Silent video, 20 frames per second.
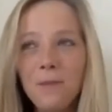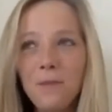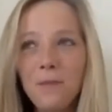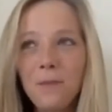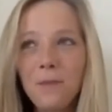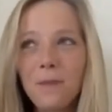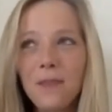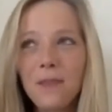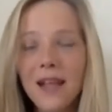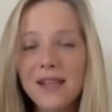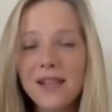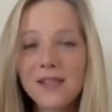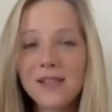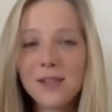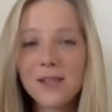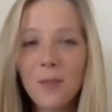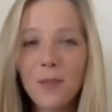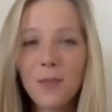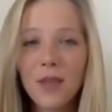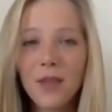That's
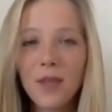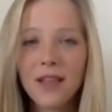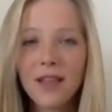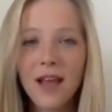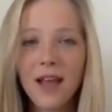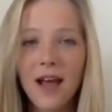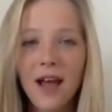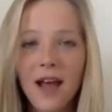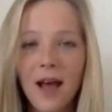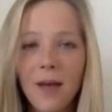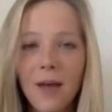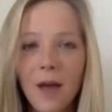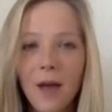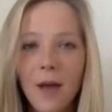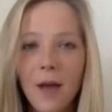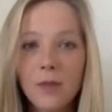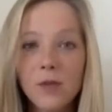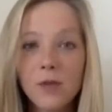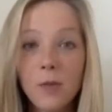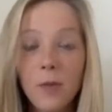something that
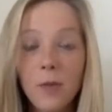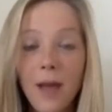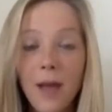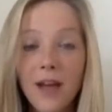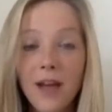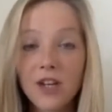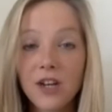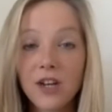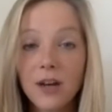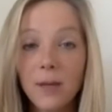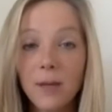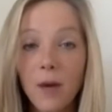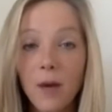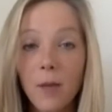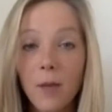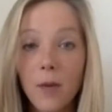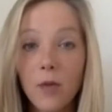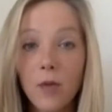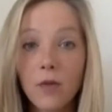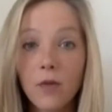I'm super passionate about,
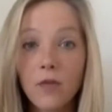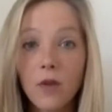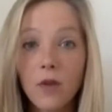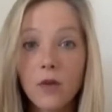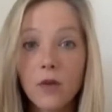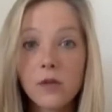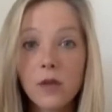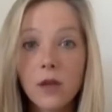both of those.